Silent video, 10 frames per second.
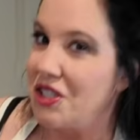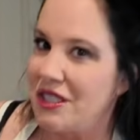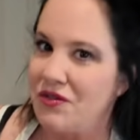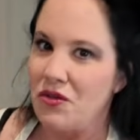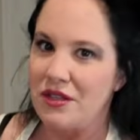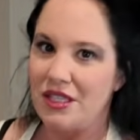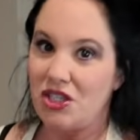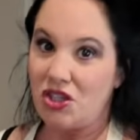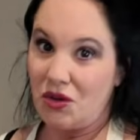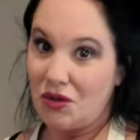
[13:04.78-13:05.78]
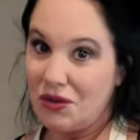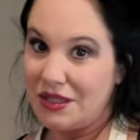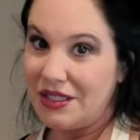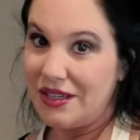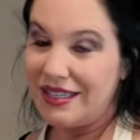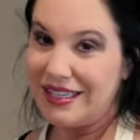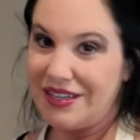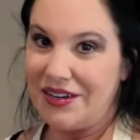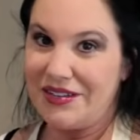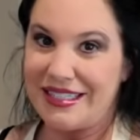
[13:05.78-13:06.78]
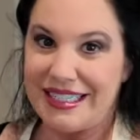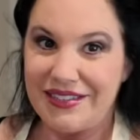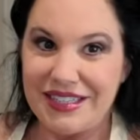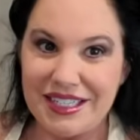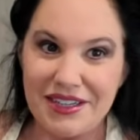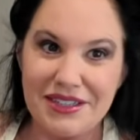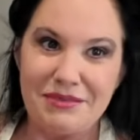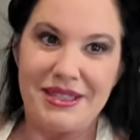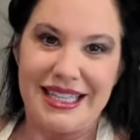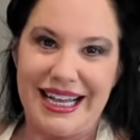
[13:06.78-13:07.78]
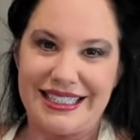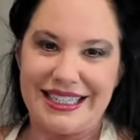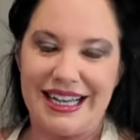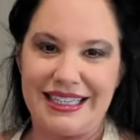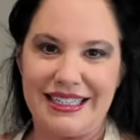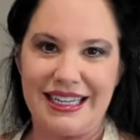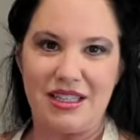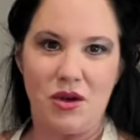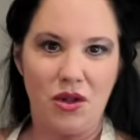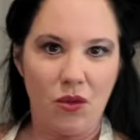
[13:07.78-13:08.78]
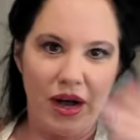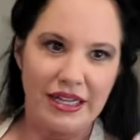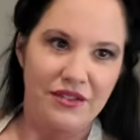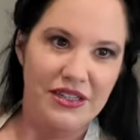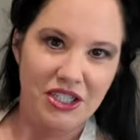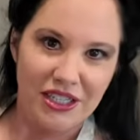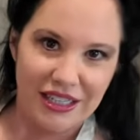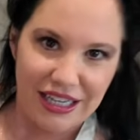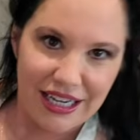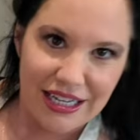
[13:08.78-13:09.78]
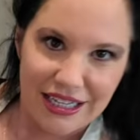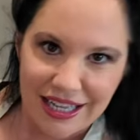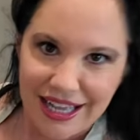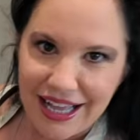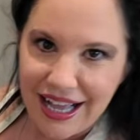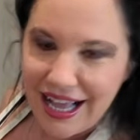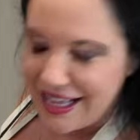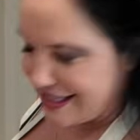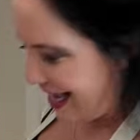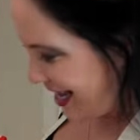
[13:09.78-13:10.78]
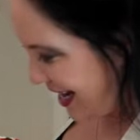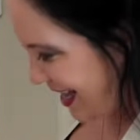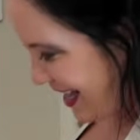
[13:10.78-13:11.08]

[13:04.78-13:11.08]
just for the shows, you know, the TV shows, but that's kind of like the whole WandaVision thing that